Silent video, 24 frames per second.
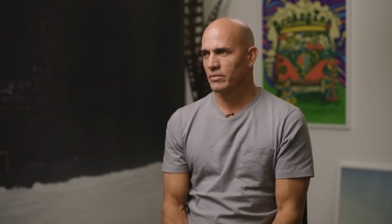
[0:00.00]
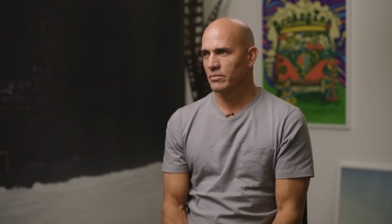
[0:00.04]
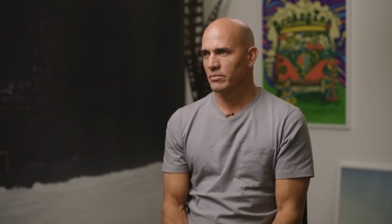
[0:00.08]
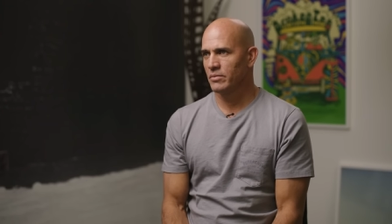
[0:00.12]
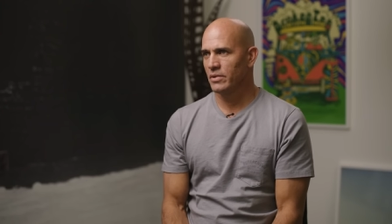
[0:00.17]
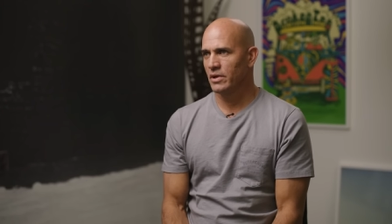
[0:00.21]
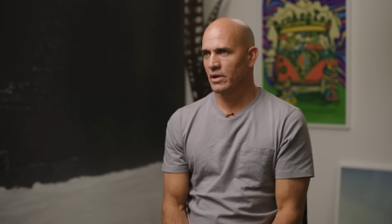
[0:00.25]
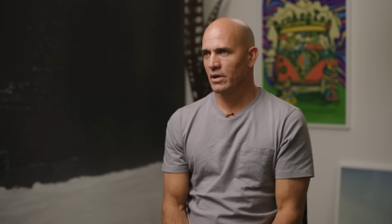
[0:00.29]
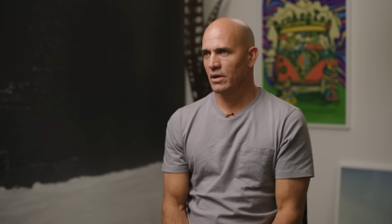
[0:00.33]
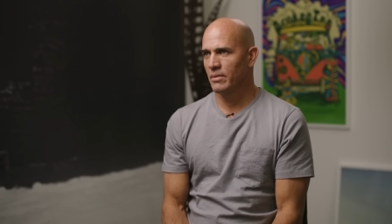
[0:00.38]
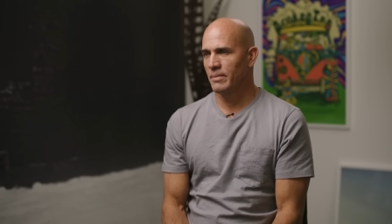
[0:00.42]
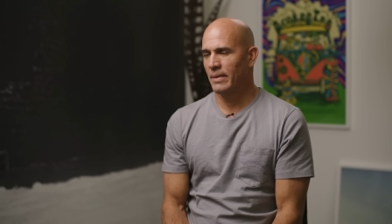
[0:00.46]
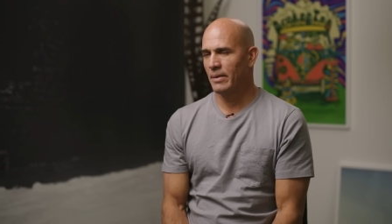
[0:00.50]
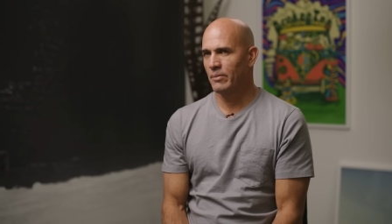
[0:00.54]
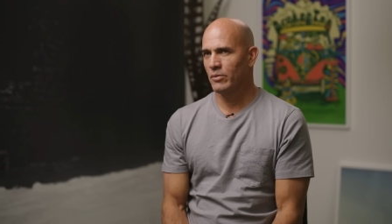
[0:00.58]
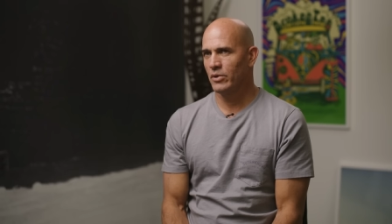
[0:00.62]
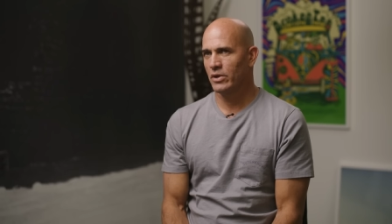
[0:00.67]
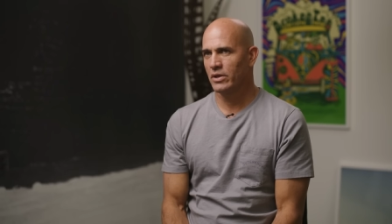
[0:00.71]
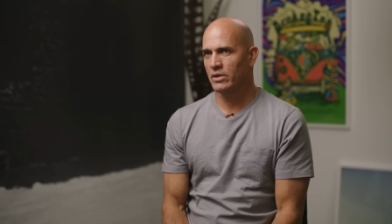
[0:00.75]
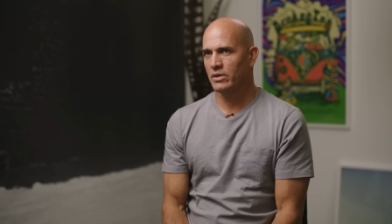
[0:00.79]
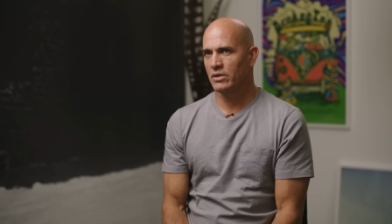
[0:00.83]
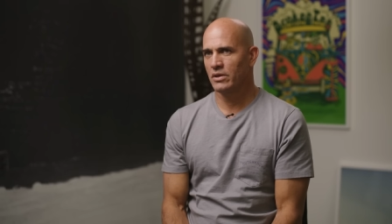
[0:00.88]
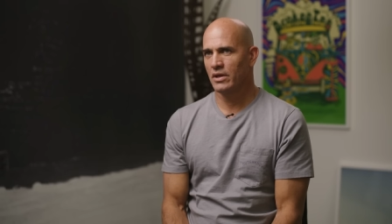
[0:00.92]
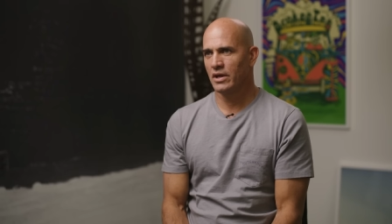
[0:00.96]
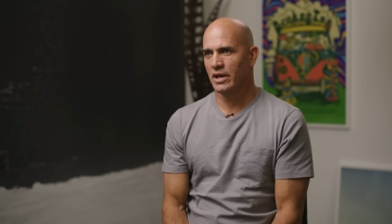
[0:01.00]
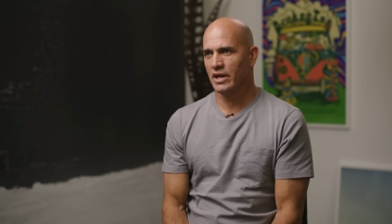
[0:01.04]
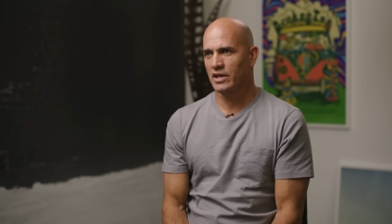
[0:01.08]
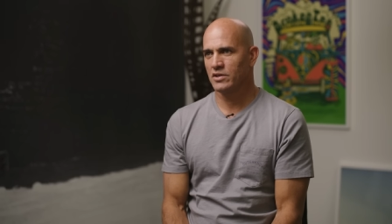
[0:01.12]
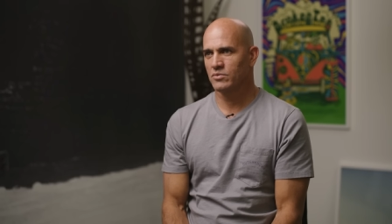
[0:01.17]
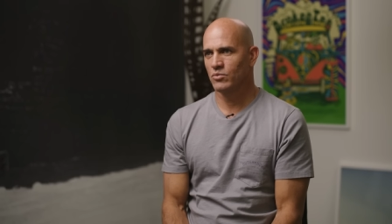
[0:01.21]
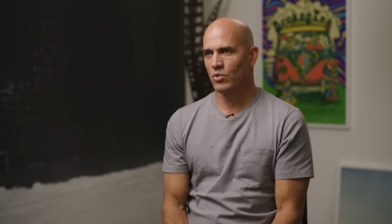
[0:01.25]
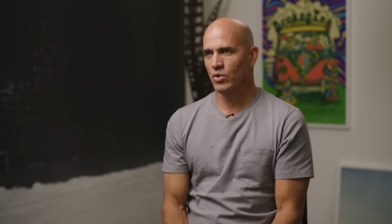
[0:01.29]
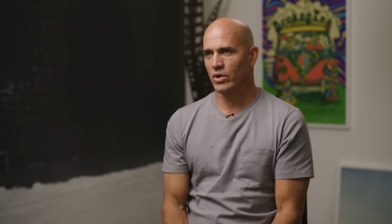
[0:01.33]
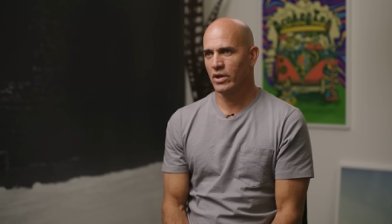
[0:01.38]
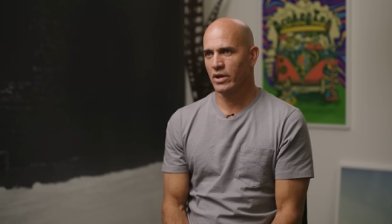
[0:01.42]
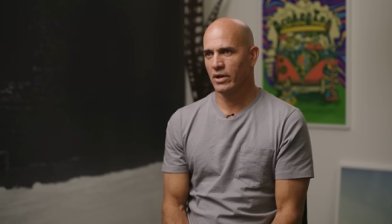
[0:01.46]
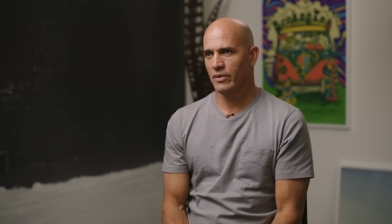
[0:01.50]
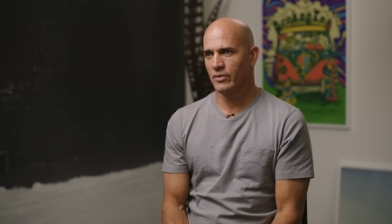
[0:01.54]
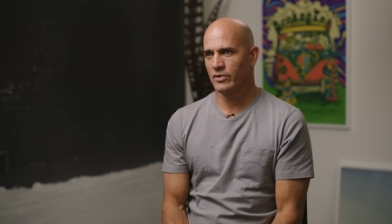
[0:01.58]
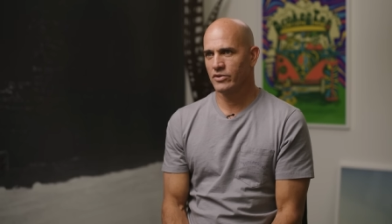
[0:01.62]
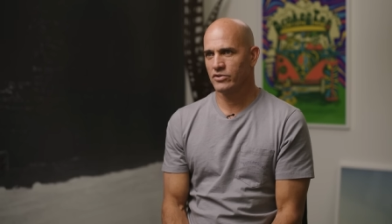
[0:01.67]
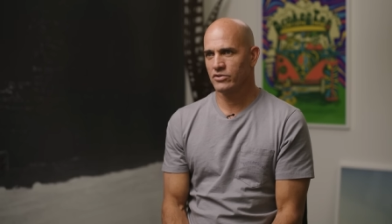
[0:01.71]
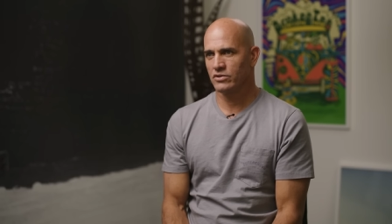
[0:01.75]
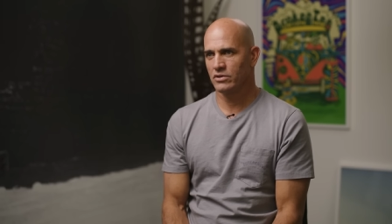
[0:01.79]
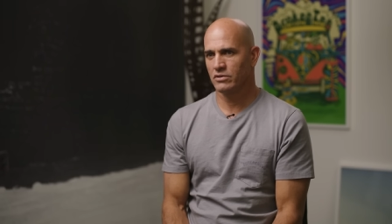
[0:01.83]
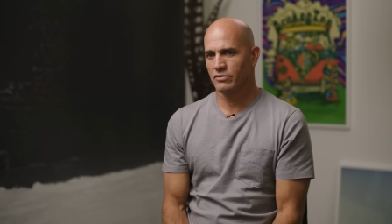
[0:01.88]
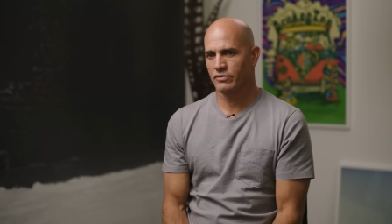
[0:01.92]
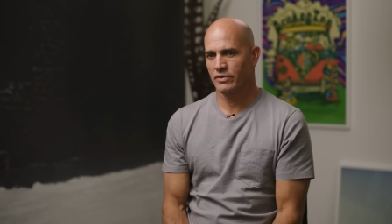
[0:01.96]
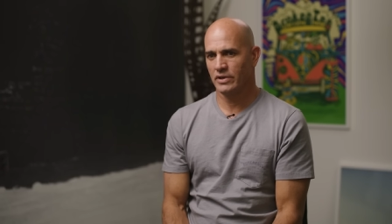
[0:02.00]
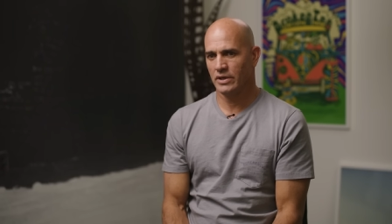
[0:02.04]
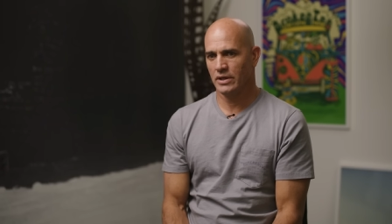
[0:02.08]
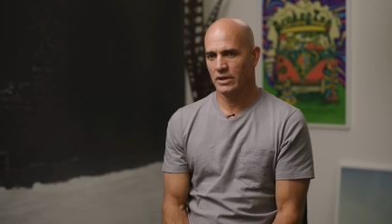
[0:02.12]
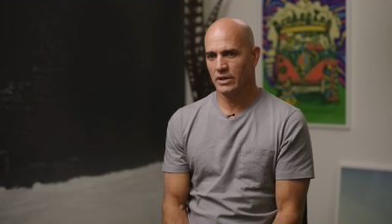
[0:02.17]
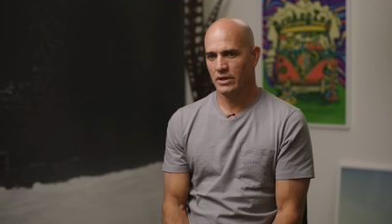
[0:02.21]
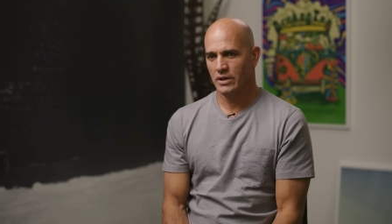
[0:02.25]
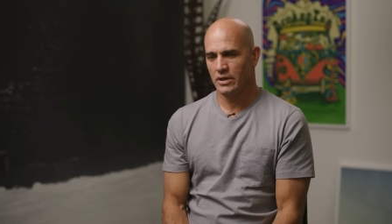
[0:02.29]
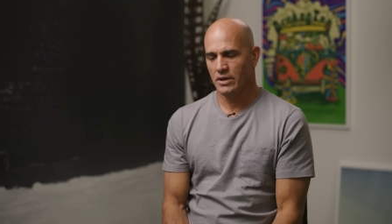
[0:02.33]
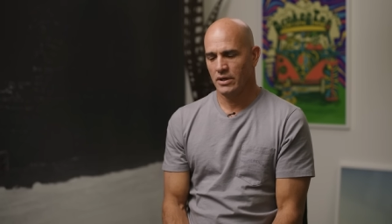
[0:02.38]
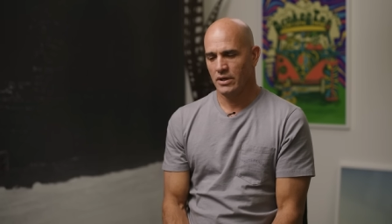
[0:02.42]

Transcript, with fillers: But I remember the next morning I went surfing,